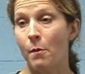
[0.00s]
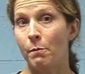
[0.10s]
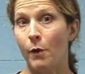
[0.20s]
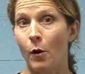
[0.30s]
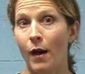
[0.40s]

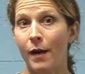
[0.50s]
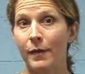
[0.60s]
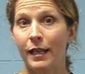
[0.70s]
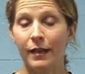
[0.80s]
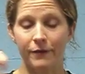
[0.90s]

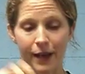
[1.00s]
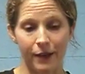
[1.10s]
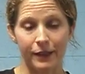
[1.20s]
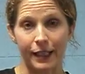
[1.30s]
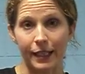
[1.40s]
Mohammed
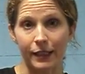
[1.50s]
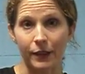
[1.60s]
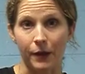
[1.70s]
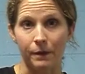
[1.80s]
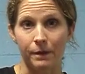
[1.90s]
founds
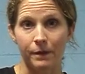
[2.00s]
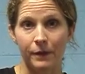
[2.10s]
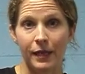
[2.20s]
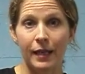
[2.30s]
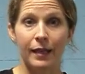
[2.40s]
Islam,
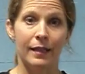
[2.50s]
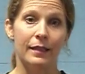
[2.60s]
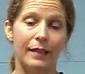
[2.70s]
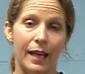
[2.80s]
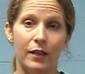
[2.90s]

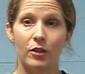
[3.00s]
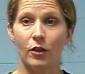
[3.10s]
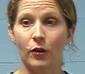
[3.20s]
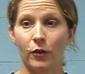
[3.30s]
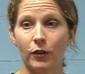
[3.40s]
Zanj
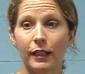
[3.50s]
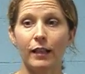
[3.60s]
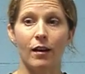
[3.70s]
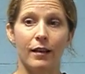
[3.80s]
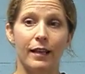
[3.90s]
and early
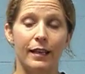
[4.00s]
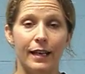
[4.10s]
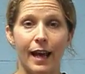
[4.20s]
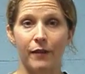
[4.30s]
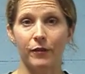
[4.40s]
Ghana
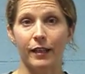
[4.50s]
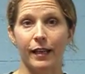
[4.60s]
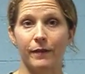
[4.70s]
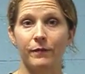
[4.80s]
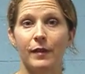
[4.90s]
in
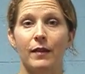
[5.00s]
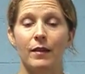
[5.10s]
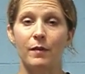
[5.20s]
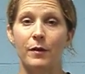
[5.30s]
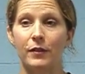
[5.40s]
Africa. And
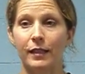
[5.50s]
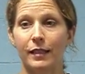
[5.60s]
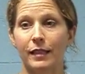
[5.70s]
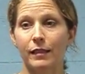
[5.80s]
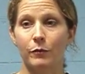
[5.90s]
then the music
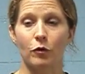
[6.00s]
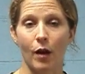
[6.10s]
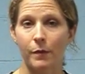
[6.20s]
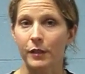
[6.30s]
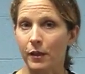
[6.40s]
does some
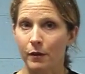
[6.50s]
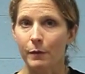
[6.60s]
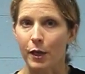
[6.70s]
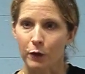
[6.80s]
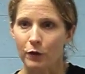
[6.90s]
drums, so you can beat your